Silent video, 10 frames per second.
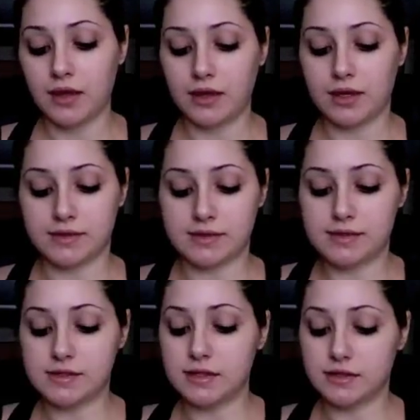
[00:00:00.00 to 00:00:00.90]
And
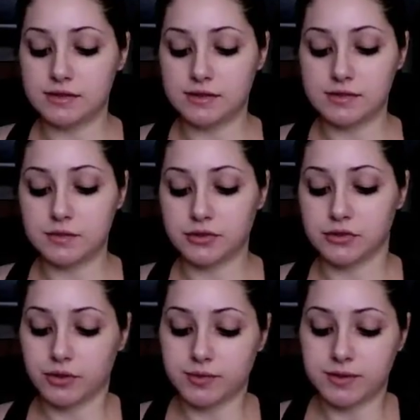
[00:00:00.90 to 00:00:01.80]
since
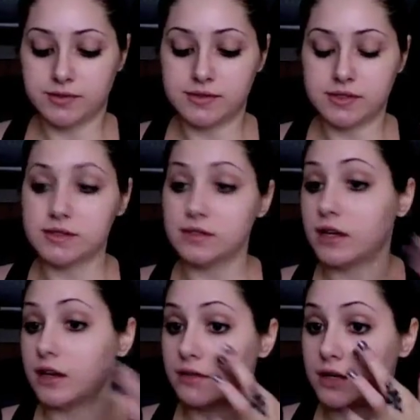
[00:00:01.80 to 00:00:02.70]
Prescriptives doesn't
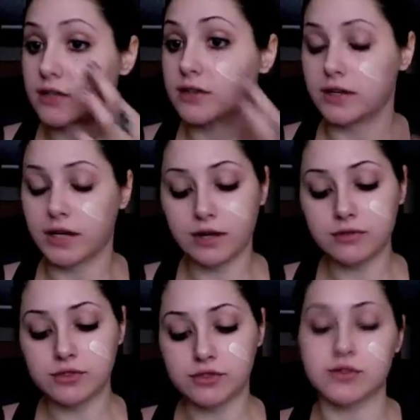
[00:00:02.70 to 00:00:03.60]
have any other
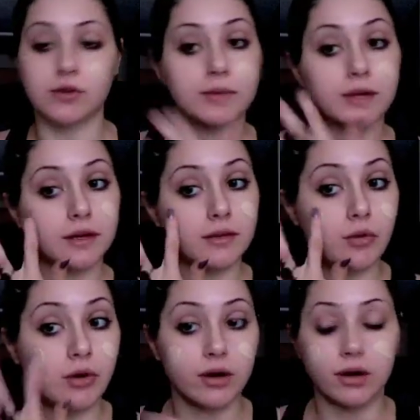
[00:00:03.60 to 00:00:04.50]
counters open
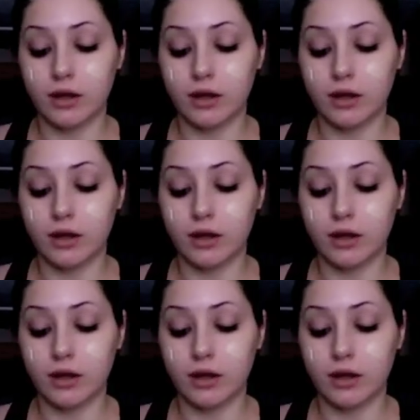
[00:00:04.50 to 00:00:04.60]
anymore,